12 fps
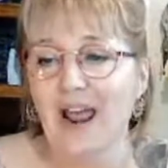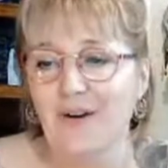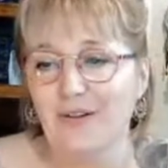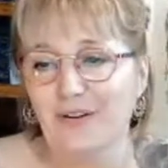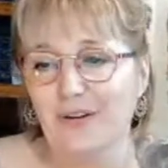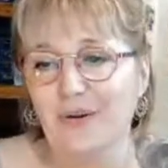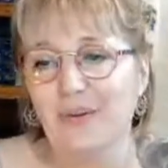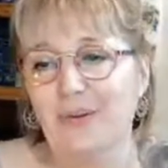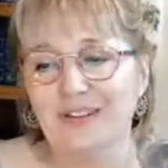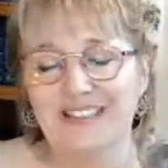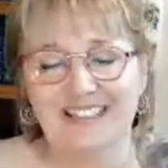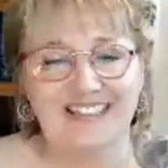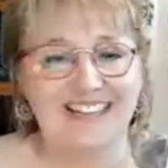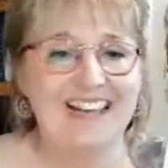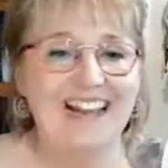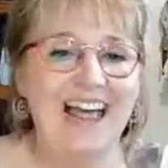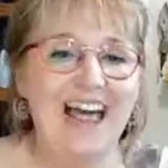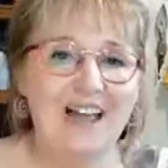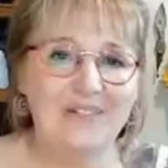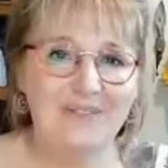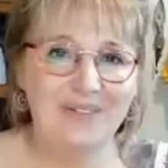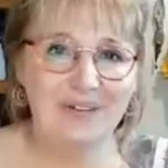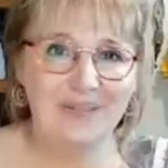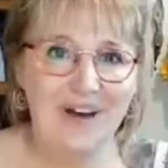hour and a quarter
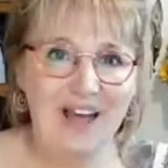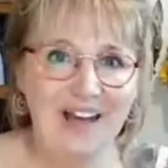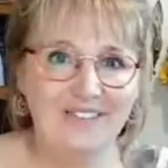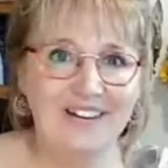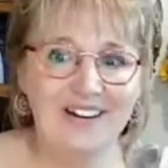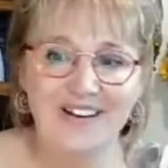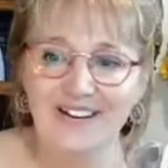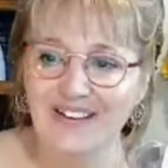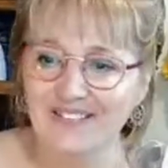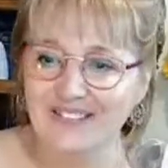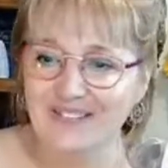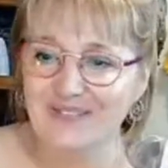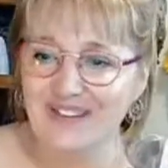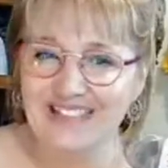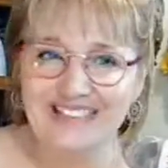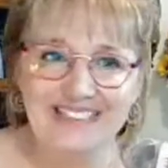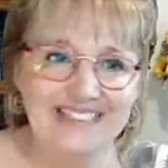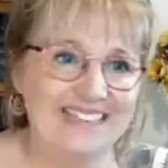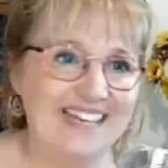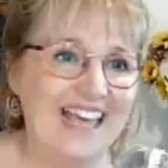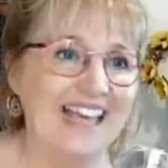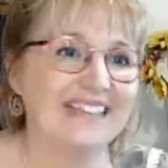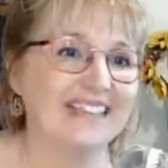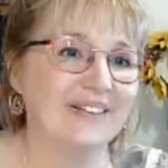and people have lives and places to
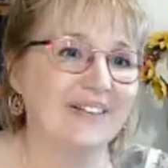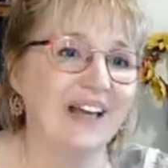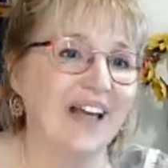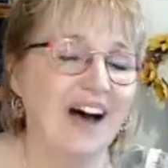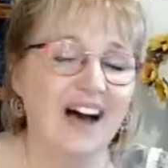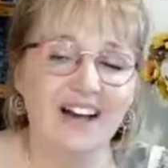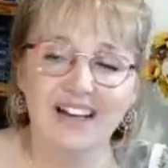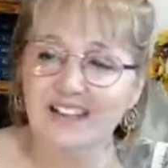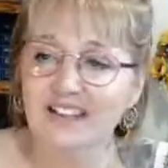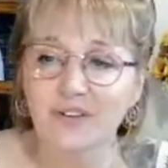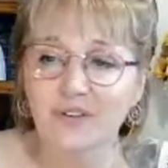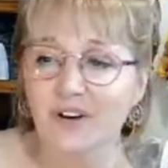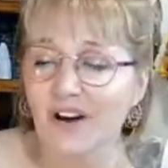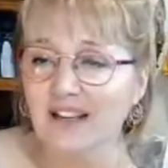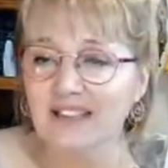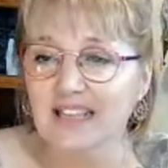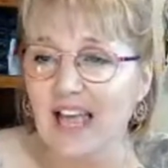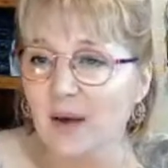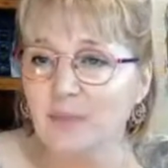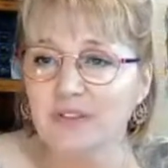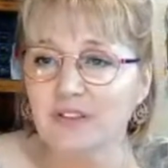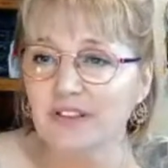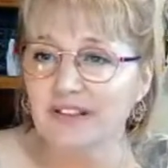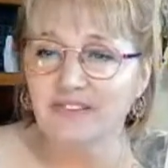get to. You guys are
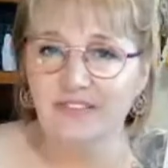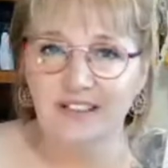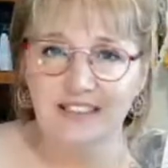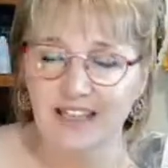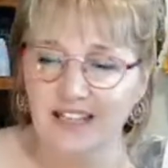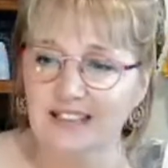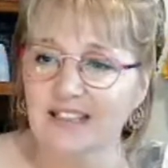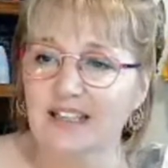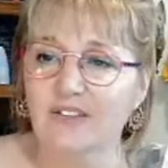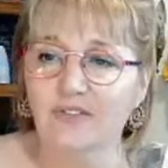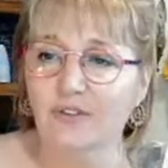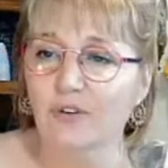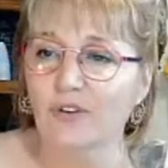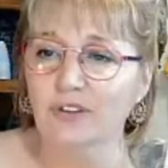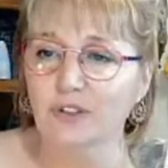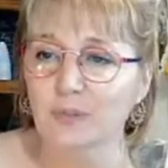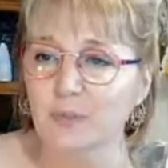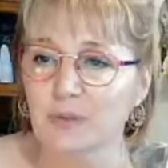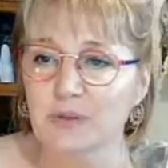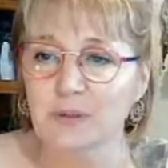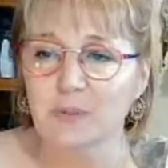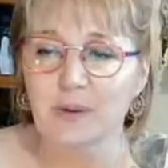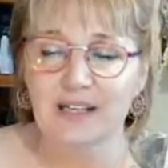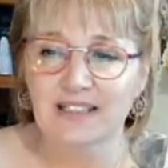absolutely fantastic for
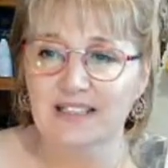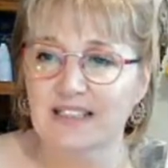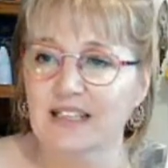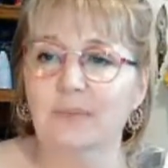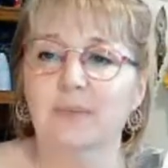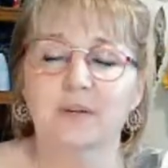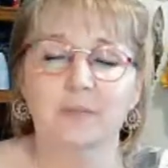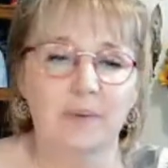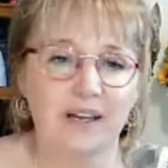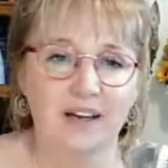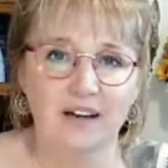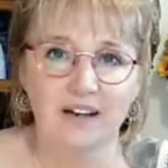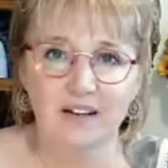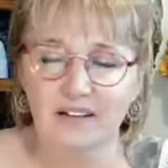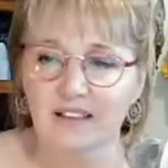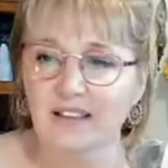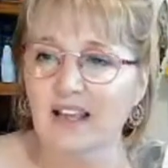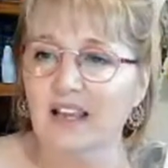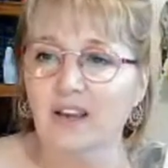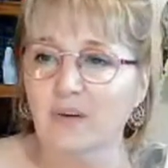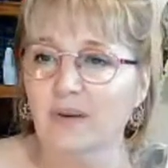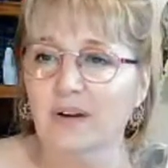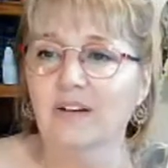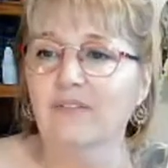supporting me and sticking with me. I can't thank
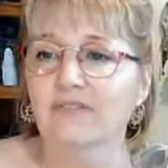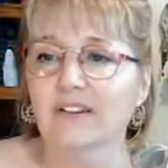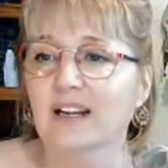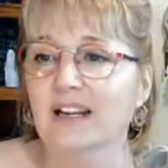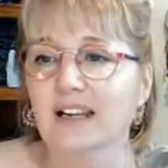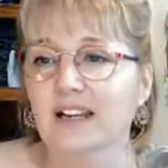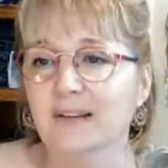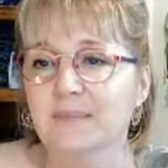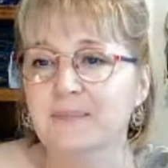you enough, really.